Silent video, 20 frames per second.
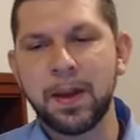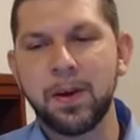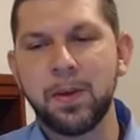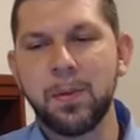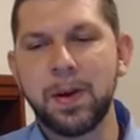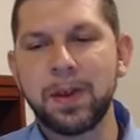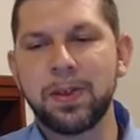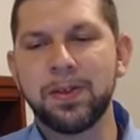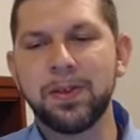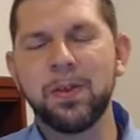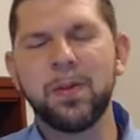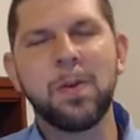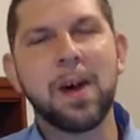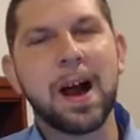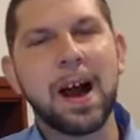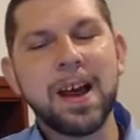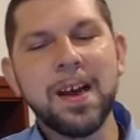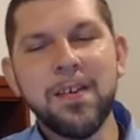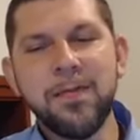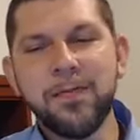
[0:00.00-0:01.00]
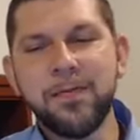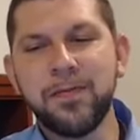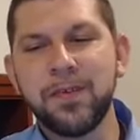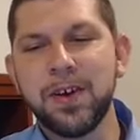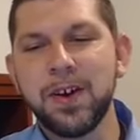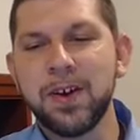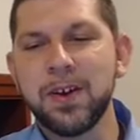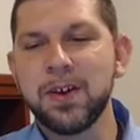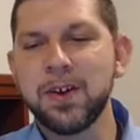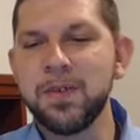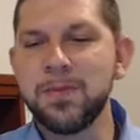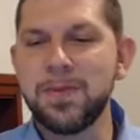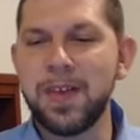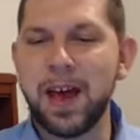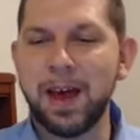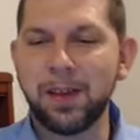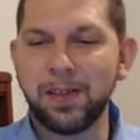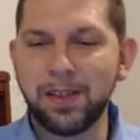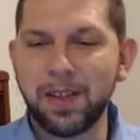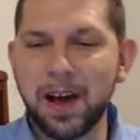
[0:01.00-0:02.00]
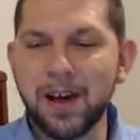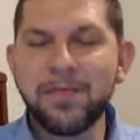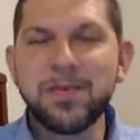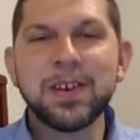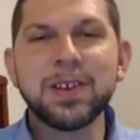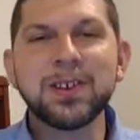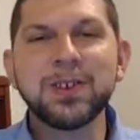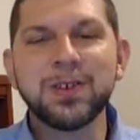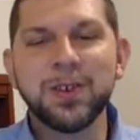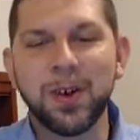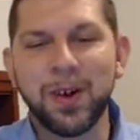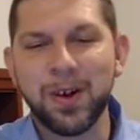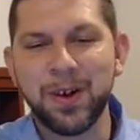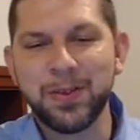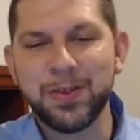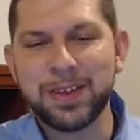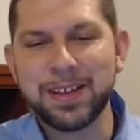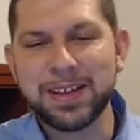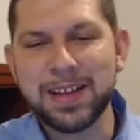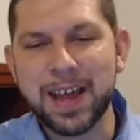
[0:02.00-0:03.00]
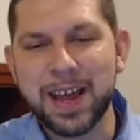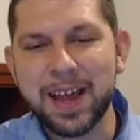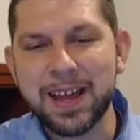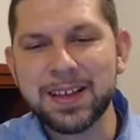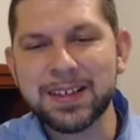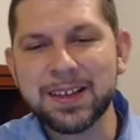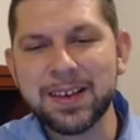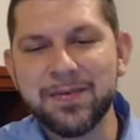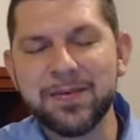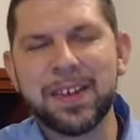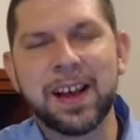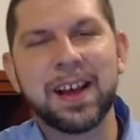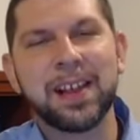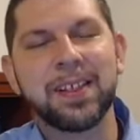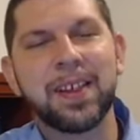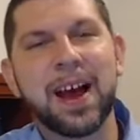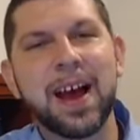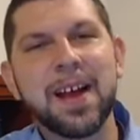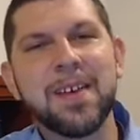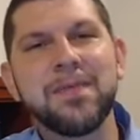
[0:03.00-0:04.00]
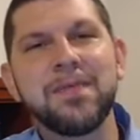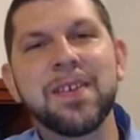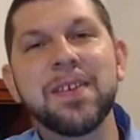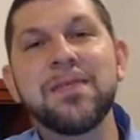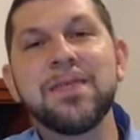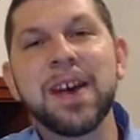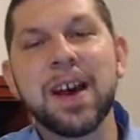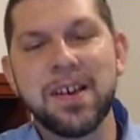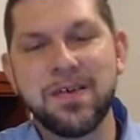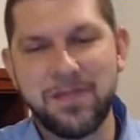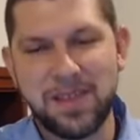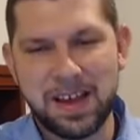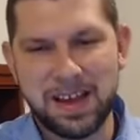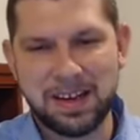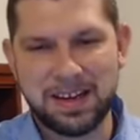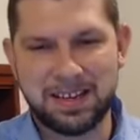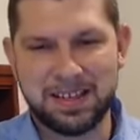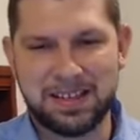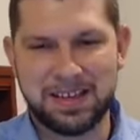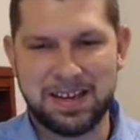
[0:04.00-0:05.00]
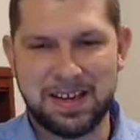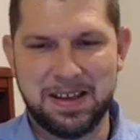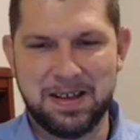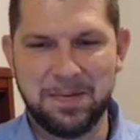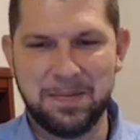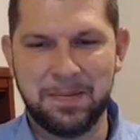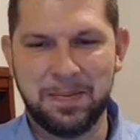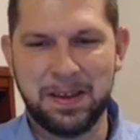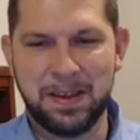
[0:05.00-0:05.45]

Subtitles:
with the wife whom thou lovest all the days of thy life of thy vanity,